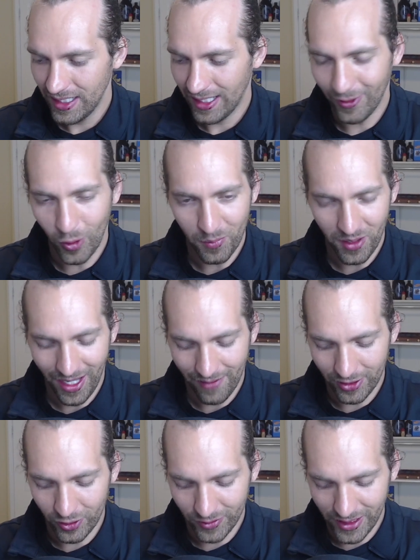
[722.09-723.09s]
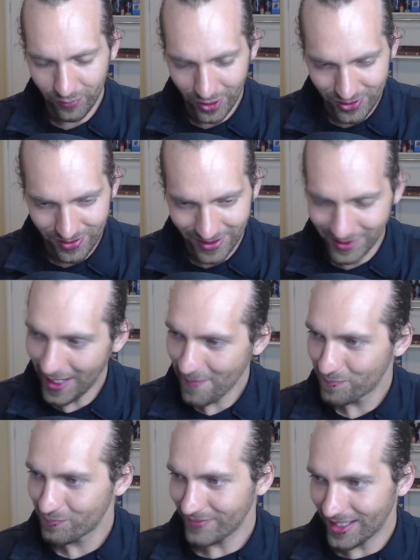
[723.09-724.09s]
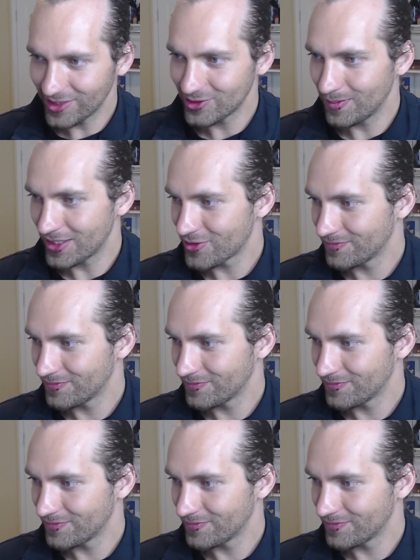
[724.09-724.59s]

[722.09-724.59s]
And I hope you have a great rest of the day. Thank you so much.